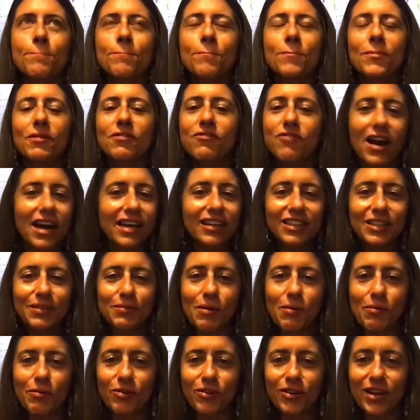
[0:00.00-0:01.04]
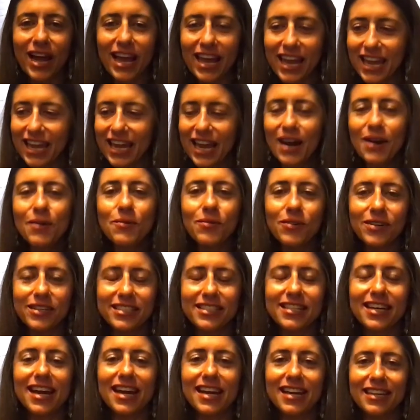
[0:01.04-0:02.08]
finally, when we were hanging out one
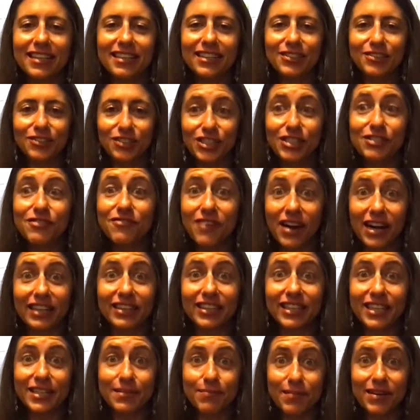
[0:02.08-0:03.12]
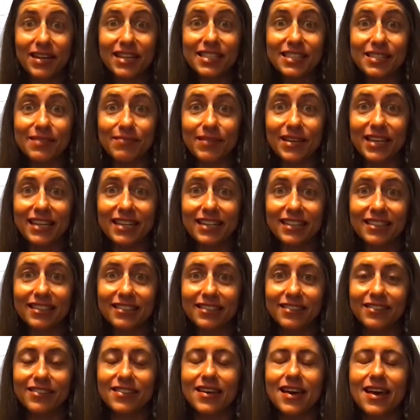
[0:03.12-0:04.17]
day, you know, she finally admitted to me
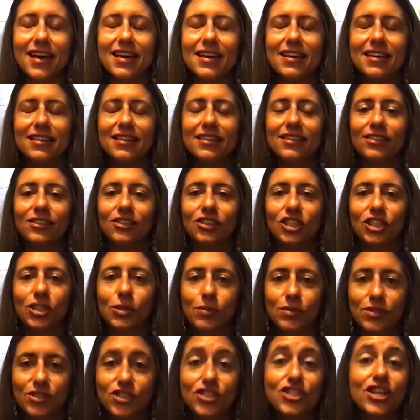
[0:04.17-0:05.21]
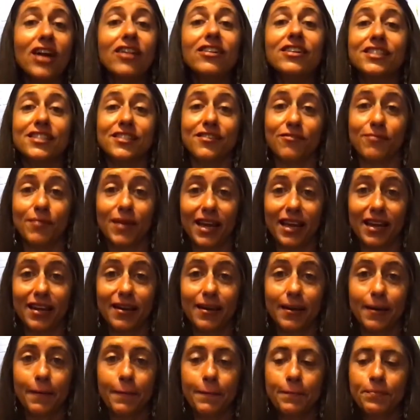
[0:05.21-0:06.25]
that she was jealous of me,
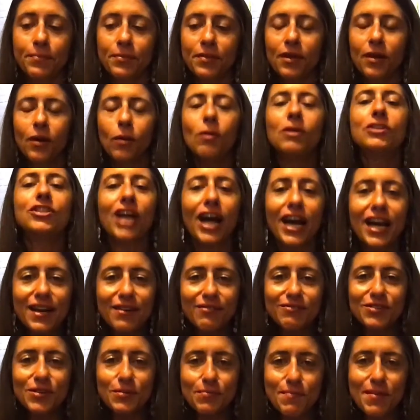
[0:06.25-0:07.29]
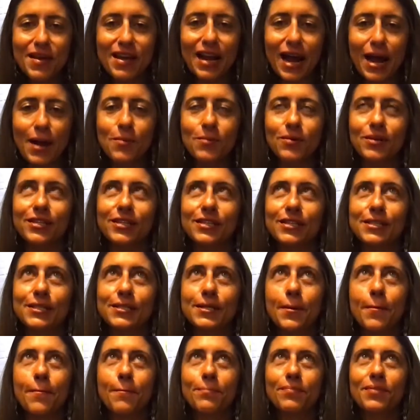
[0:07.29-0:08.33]
which I have to admit I was
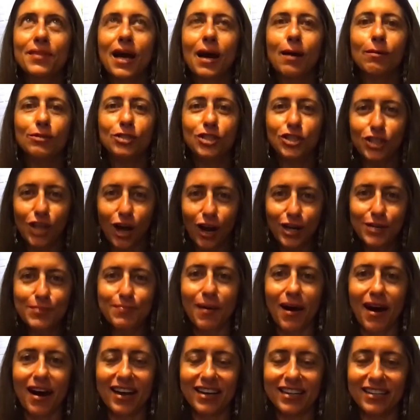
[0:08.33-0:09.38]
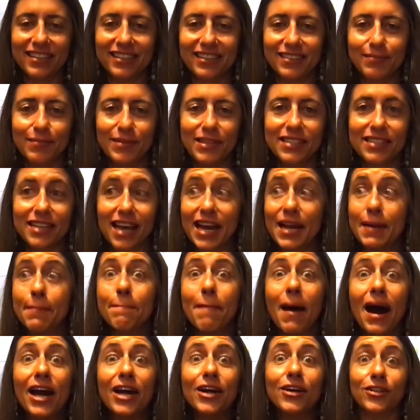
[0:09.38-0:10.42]
shocked by, because I
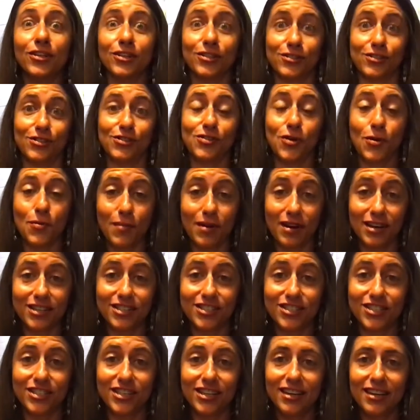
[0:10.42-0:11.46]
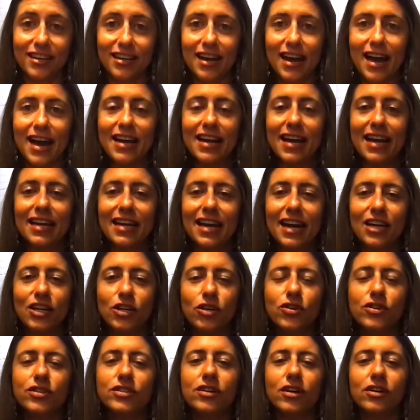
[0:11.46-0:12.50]
admired her so much and I
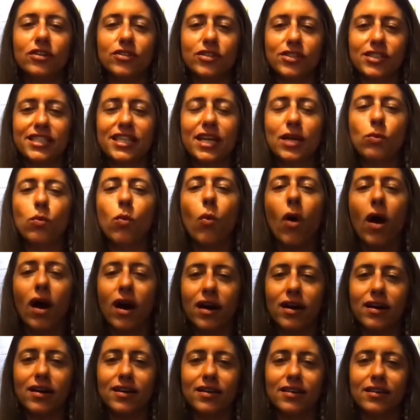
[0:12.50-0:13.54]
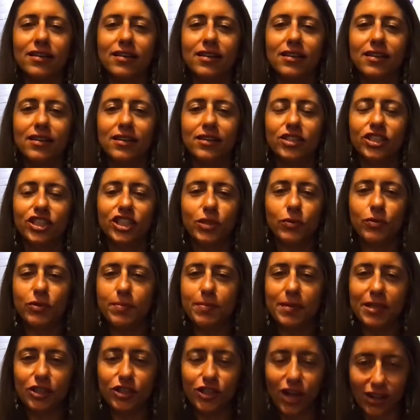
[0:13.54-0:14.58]
couldn't understand why she would
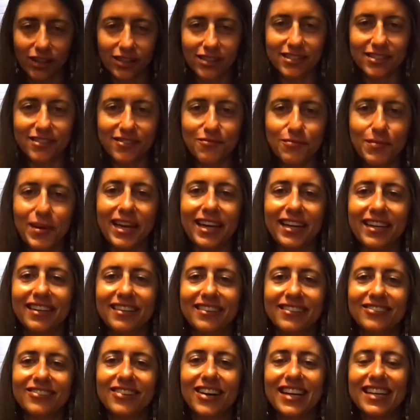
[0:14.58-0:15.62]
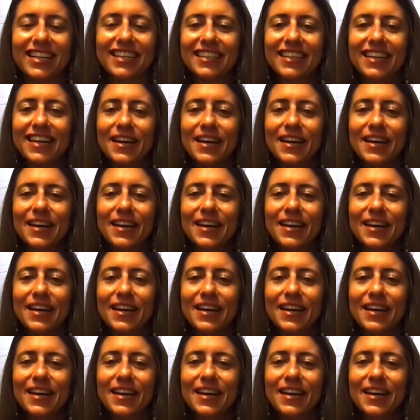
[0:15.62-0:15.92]
be jealous of me, right?